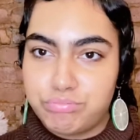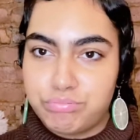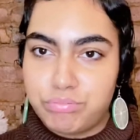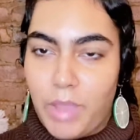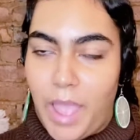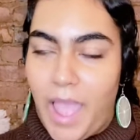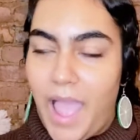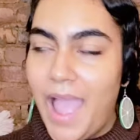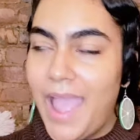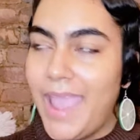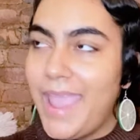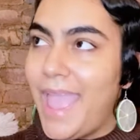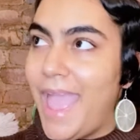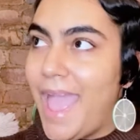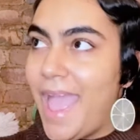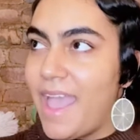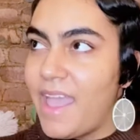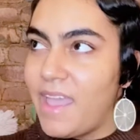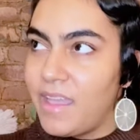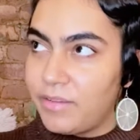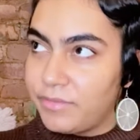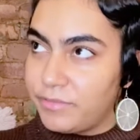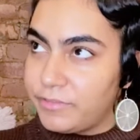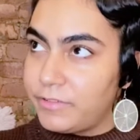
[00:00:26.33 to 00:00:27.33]
I
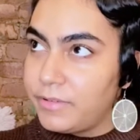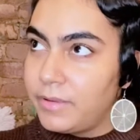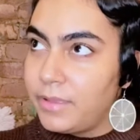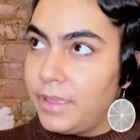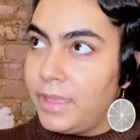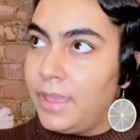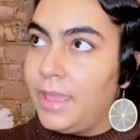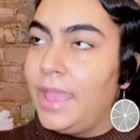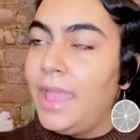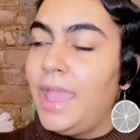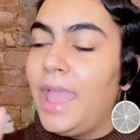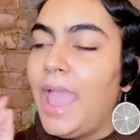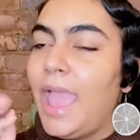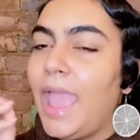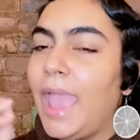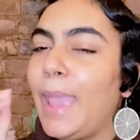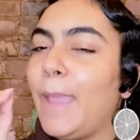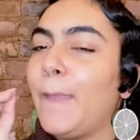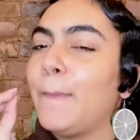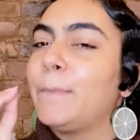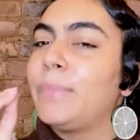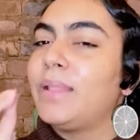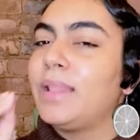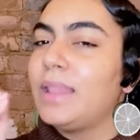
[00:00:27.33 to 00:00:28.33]
have a
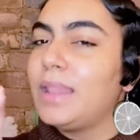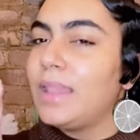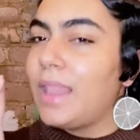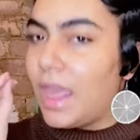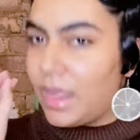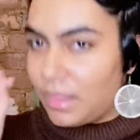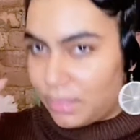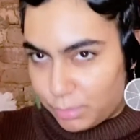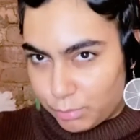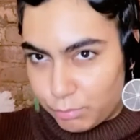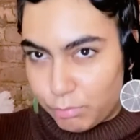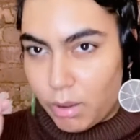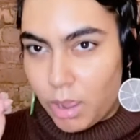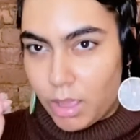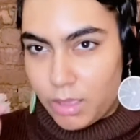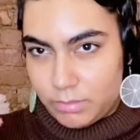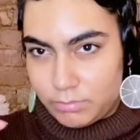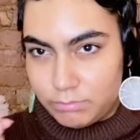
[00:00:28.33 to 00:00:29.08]
plethora